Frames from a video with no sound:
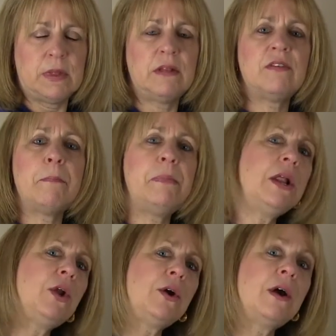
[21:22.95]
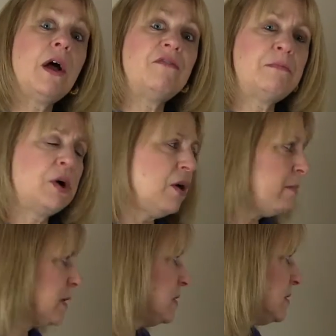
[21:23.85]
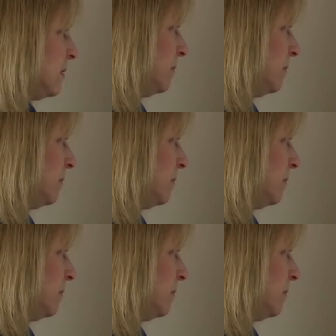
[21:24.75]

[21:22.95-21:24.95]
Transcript: It's a pillar of purpose.